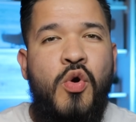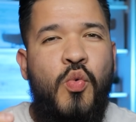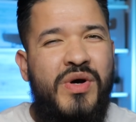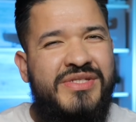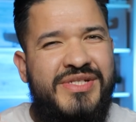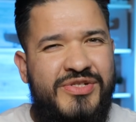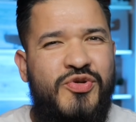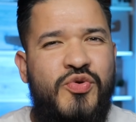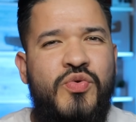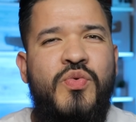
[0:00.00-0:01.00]
What to
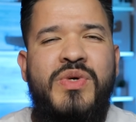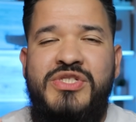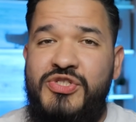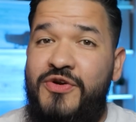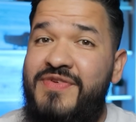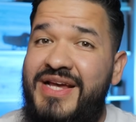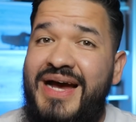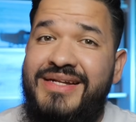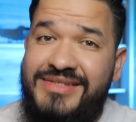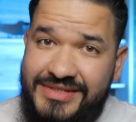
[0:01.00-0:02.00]
do when serving
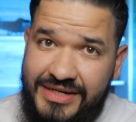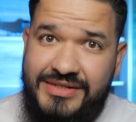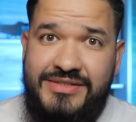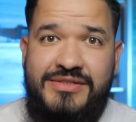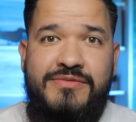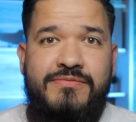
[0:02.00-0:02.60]
God sucks.